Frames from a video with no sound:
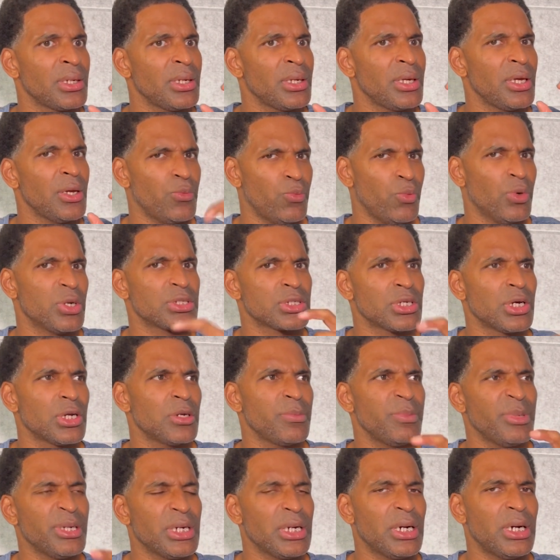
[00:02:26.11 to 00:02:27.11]
it was going
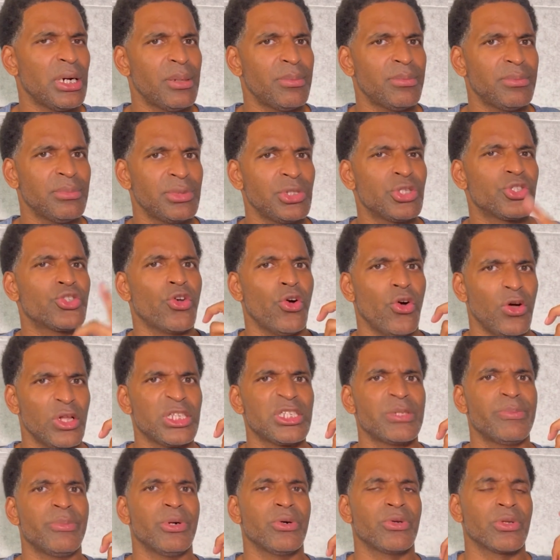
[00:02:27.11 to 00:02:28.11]
to become the
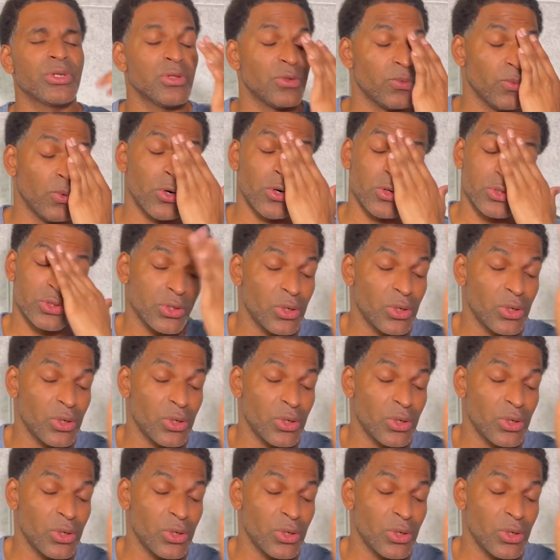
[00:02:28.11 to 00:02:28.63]
tallest building in the world.